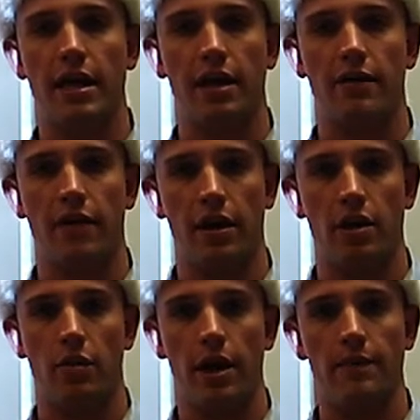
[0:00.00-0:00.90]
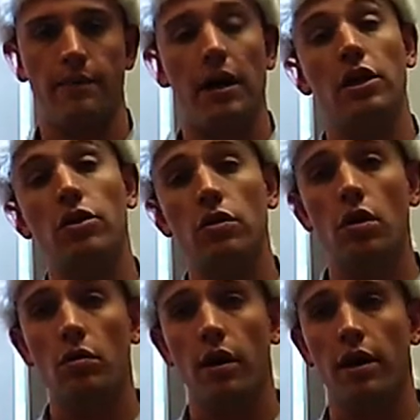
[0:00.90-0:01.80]
take a video, right? And you
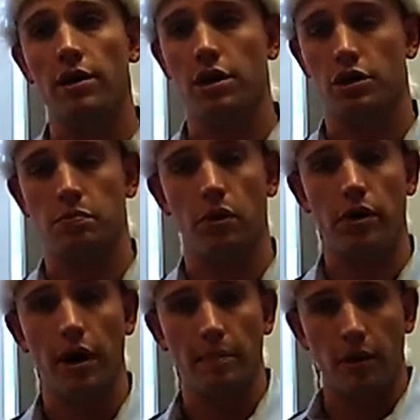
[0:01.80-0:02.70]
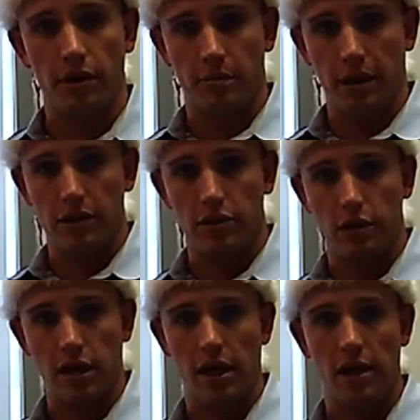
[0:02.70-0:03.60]
don't want to just put it up on the big
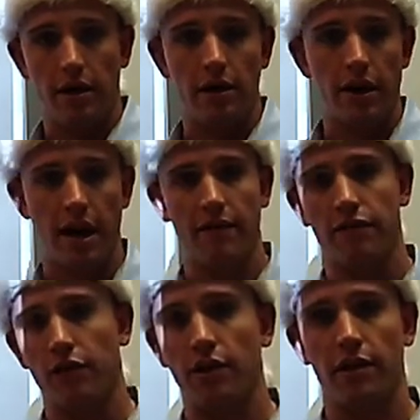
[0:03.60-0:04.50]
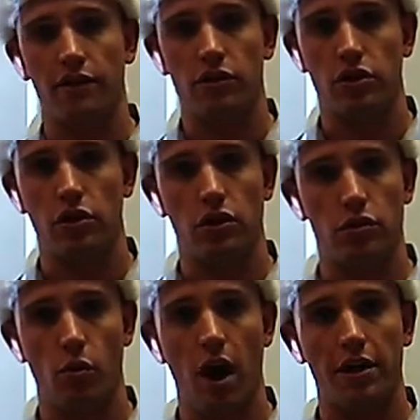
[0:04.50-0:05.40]
screen here and have 30 of your
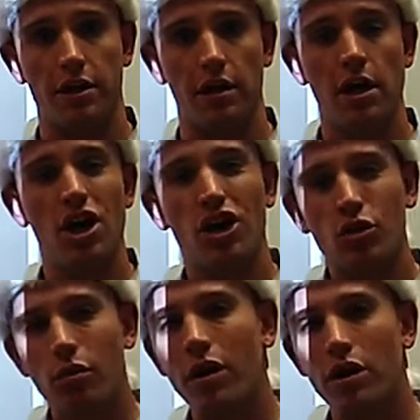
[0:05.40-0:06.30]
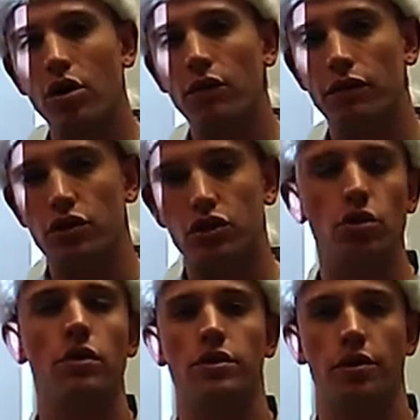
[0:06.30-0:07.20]
students watch it. You want to know if your
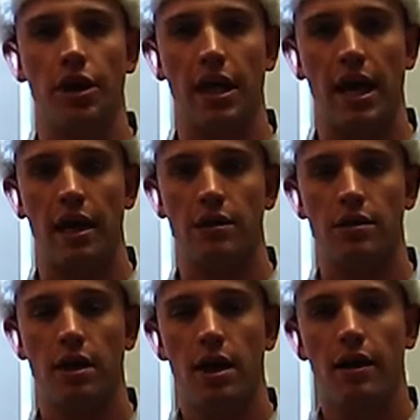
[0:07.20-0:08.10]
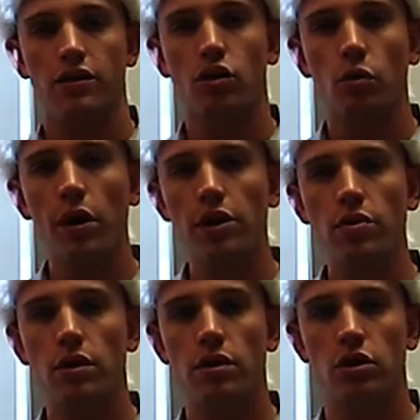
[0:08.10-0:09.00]
students are engaged. And so what
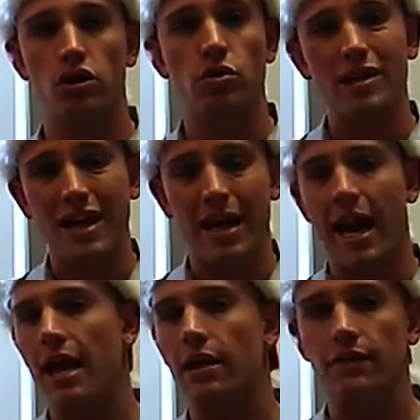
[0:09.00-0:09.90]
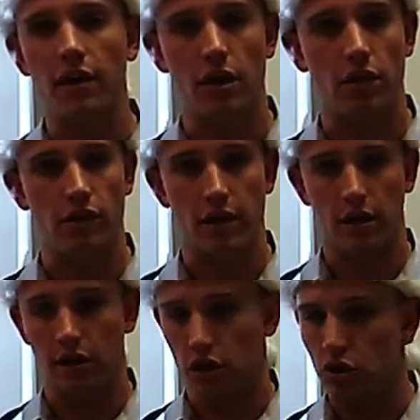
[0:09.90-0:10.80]
you can do, you can take any video
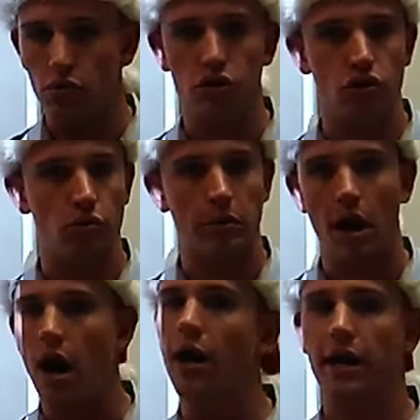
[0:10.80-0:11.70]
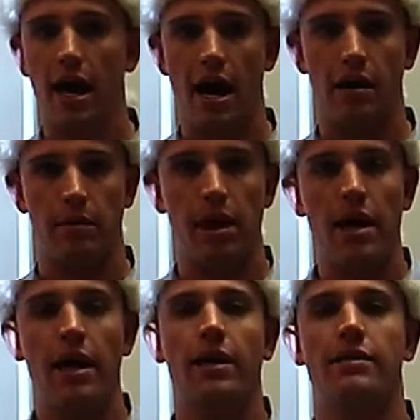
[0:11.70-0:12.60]
via YouTube, Khan Academy,
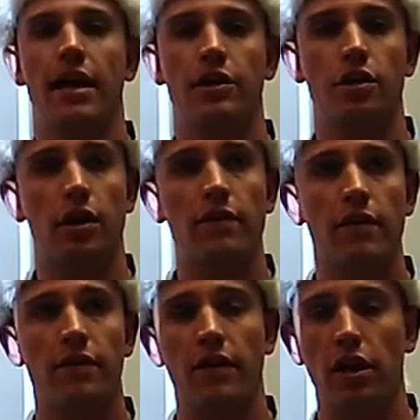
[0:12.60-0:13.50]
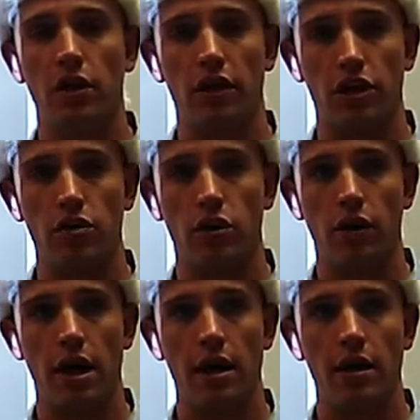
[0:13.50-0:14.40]
etc., even a video that you
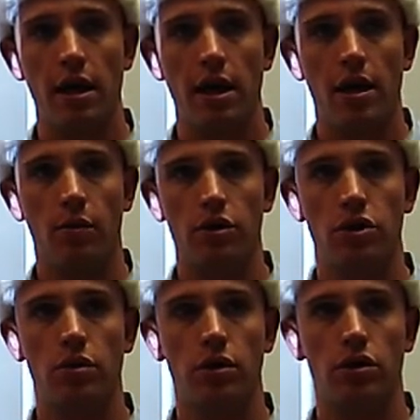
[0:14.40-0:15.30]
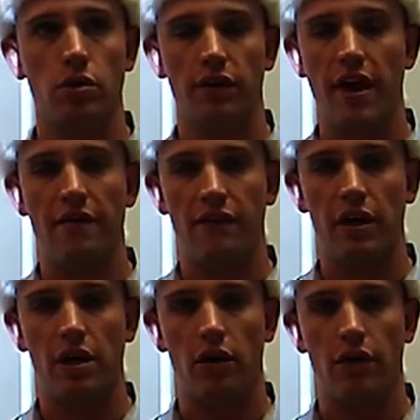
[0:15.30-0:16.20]
create, and what you can do with that
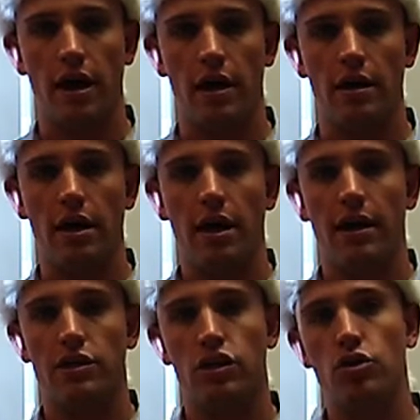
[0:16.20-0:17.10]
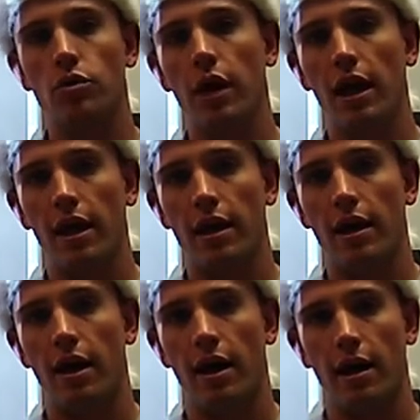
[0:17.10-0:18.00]
video then is you can
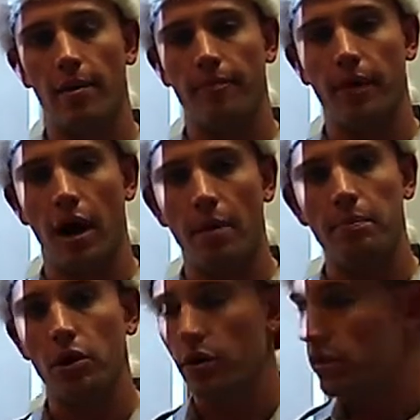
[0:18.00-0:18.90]
upload